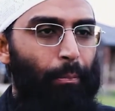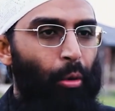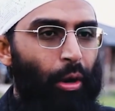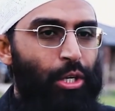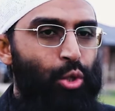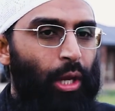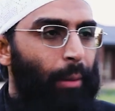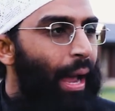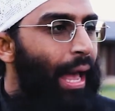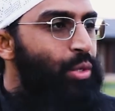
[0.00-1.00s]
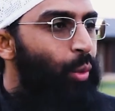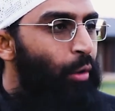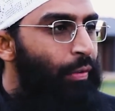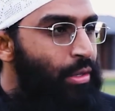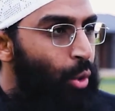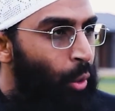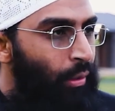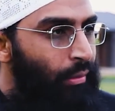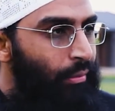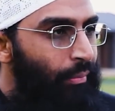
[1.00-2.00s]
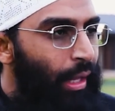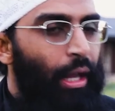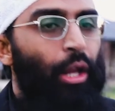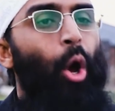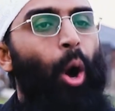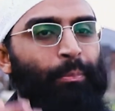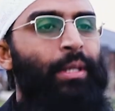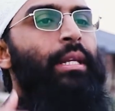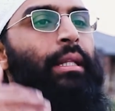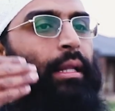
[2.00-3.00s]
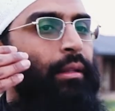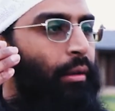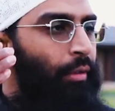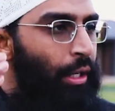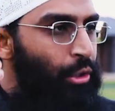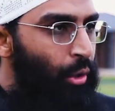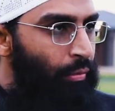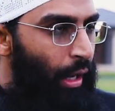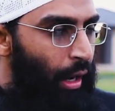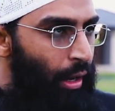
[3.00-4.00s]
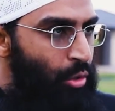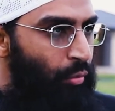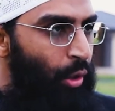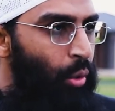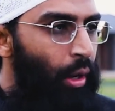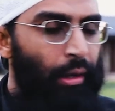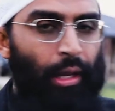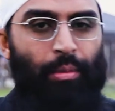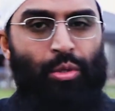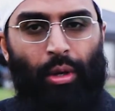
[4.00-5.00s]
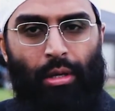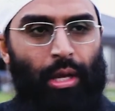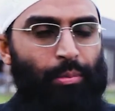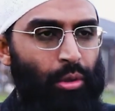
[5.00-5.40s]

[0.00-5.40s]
He took him as one of his own. Now obviously then the revelation of the ayats of the Quran came in Surah Ahzab,